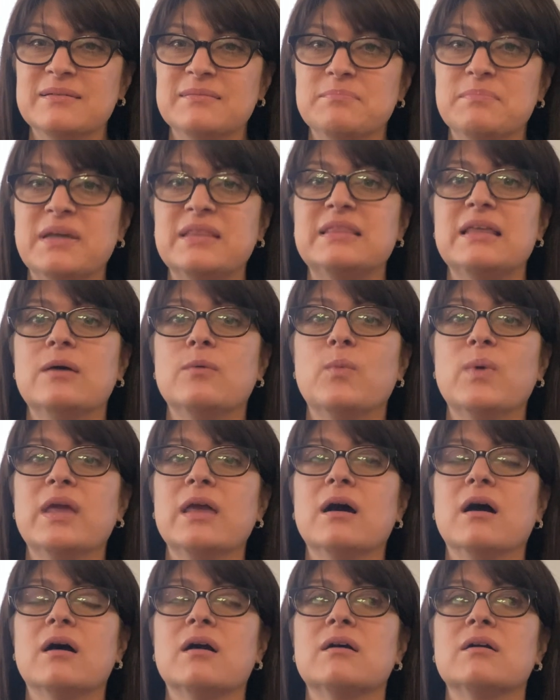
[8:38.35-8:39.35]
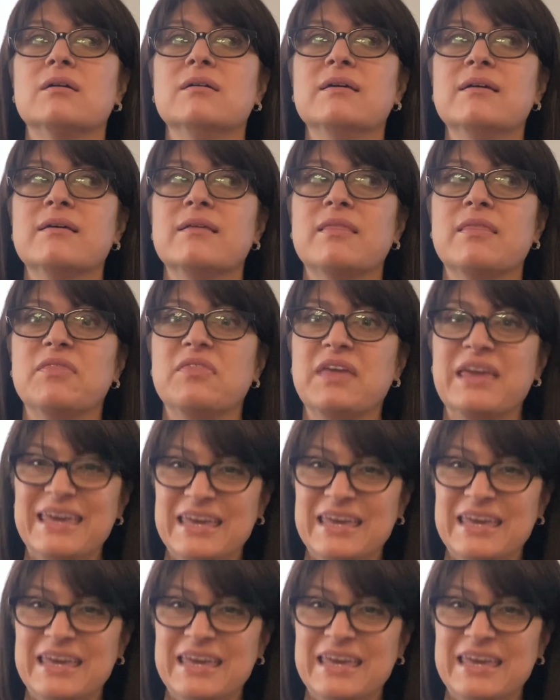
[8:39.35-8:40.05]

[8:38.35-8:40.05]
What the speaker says: but that we are the